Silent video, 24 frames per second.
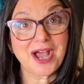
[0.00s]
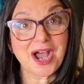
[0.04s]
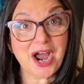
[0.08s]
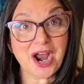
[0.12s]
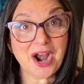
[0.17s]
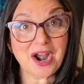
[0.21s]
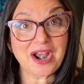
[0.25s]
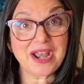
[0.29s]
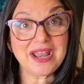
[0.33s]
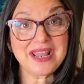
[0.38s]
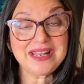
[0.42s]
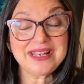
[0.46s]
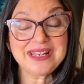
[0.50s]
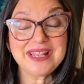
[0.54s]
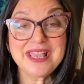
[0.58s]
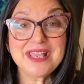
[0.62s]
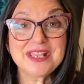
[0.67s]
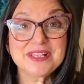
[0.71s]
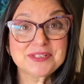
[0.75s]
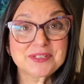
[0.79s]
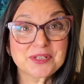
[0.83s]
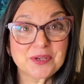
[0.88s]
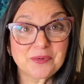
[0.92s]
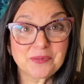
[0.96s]
All right?
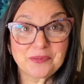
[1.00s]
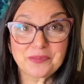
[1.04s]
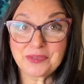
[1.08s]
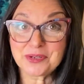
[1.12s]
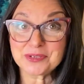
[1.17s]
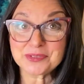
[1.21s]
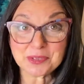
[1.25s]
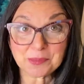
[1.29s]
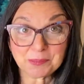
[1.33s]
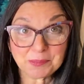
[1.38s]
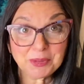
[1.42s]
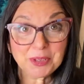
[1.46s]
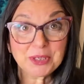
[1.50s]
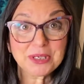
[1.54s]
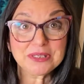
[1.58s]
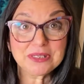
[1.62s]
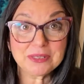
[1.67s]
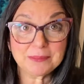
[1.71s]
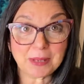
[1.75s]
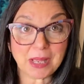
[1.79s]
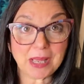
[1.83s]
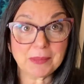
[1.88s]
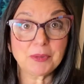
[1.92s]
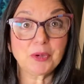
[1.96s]
So there's a book in
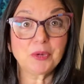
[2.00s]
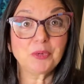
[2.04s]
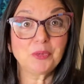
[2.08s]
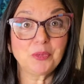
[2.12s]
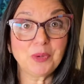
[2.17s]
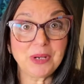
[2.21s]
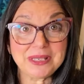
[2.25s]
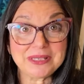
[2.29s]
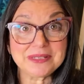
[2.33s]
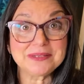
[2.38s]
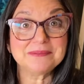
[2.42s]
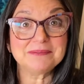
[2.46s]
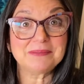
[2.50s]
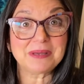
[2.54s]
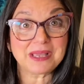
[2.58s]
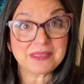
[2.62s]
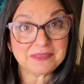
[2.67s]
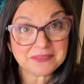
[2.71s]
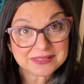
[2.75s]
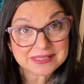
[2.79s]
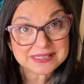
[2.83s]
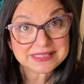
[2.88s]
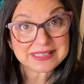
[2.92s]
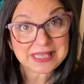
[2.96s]
the Bible written by
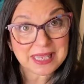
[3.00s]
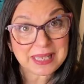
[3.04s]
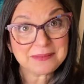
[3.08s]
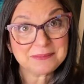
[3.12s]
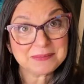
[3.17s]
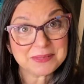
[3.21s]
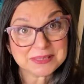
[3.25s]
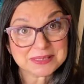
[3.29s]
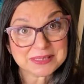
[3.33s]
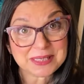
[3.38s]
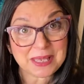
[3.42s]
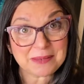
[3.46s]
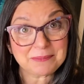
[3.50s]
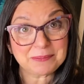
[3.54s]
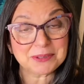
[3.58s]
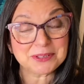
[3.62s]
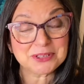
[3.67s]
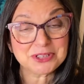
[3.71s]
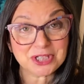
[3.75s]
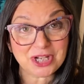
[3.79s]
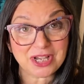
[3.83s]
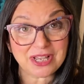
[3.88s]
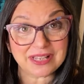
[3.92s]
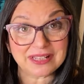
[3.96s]
this same disciple,
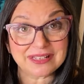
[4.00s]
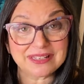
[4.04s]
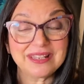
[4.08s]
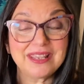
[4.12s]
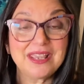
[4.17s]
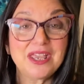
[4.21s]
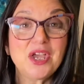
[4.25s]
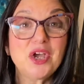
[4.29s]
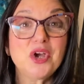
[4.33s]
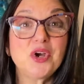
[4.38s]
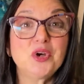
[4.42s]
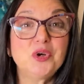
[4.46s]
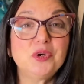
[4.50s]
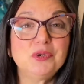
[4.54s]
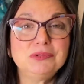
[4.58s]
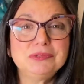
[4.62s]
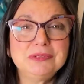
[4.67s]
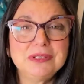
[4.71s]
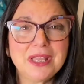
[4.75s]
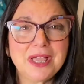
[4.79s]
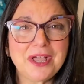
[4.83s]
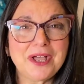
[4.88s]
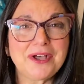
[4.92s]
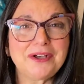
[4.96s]
John, who
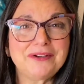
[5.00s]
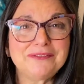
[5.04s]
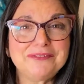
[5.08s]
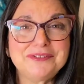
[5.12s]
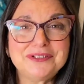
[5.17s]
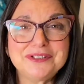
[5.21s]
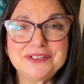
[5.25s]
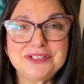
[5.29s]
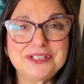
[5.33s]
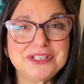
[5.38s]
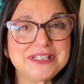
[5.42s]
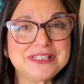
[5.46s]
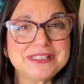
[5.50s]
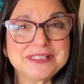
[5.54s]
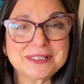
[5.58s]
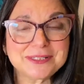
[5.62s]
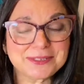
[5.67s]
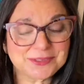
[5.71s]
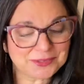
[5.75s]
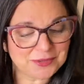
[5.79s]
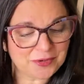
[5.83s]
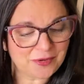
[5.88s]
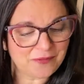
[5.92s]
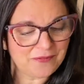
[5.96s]
loved
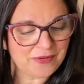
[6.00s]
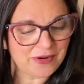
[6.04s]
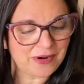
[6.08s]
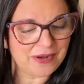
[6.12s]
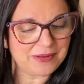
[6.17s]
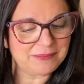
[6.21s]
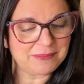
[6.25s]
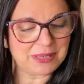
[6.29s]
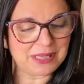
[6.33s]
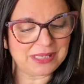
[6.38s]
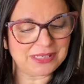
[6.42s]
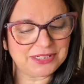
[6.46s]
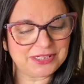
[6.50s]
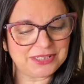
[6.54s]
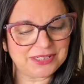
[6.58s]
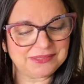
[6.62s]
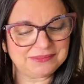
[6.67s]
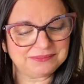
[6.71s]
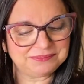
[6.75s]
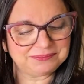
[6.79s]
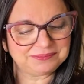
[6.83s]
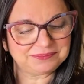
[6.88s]
Jesus so very much.